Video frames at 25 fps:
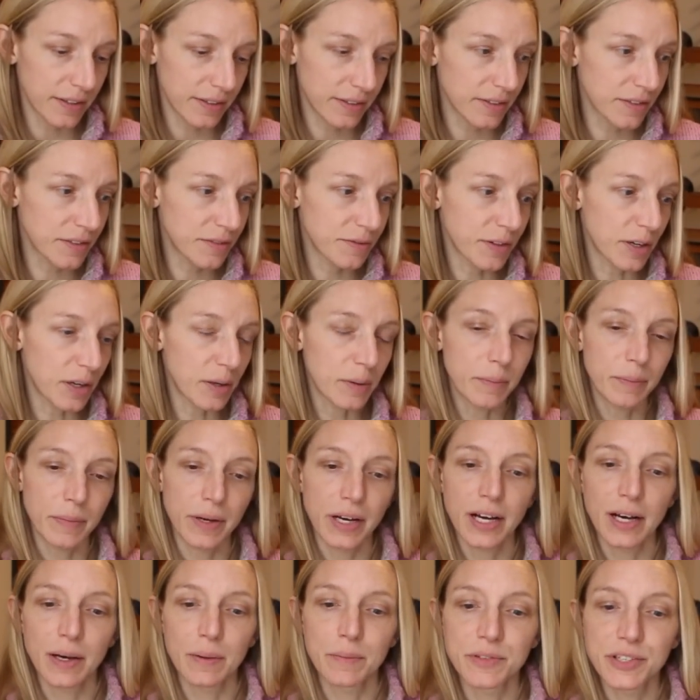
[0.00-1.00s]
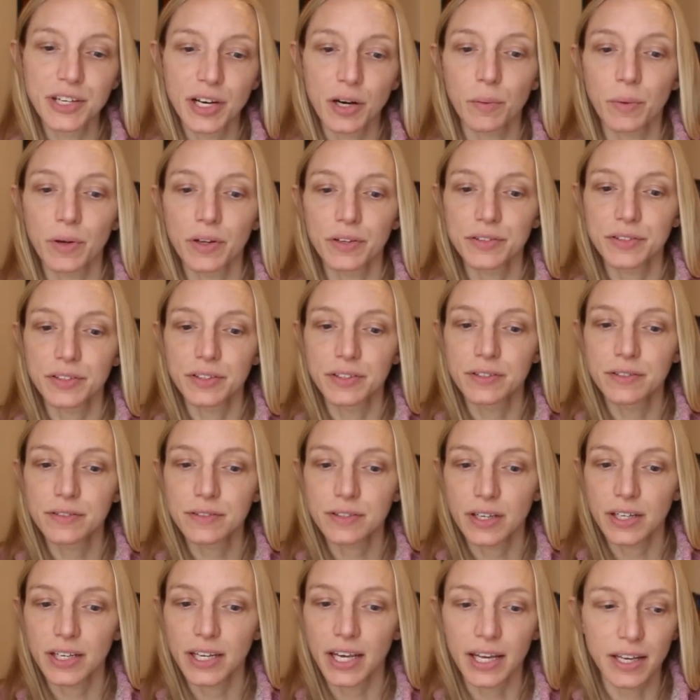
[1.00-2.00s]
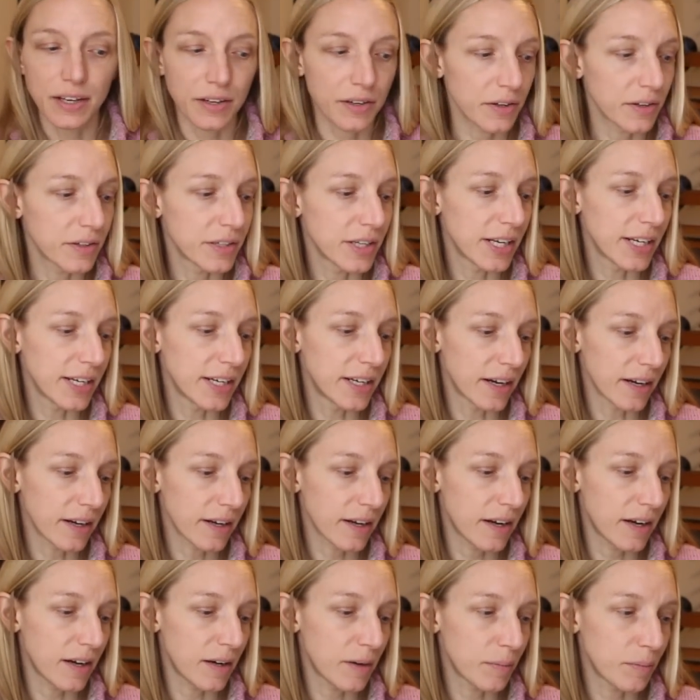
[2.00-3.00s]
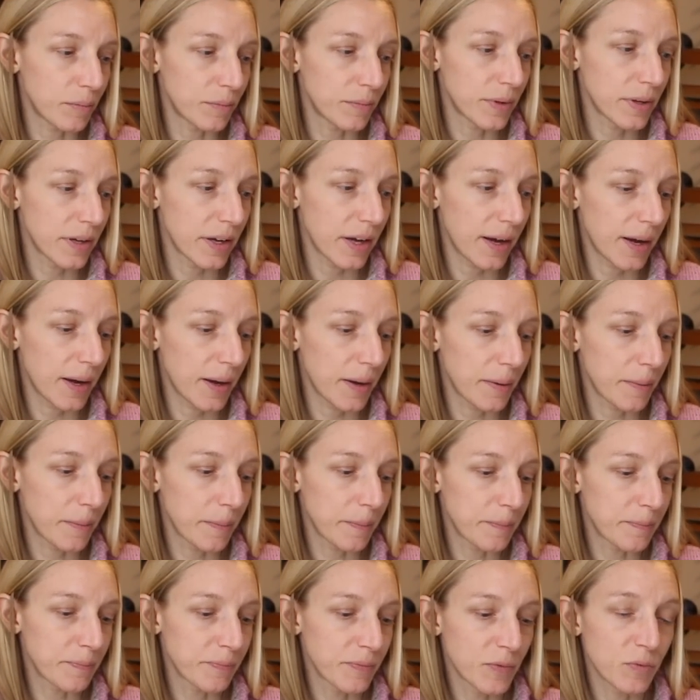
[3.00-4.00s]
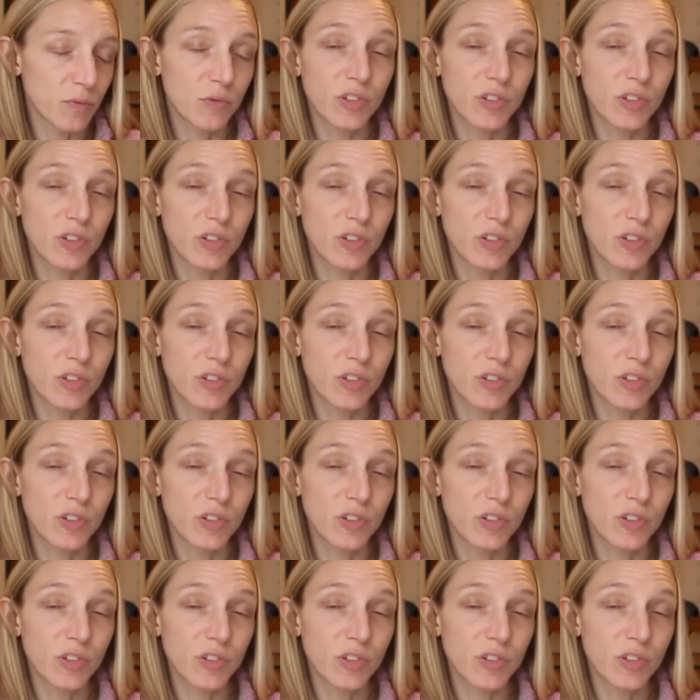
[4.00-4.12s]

this is from um, Jenna Wilson's, again, her Knitty dot com um,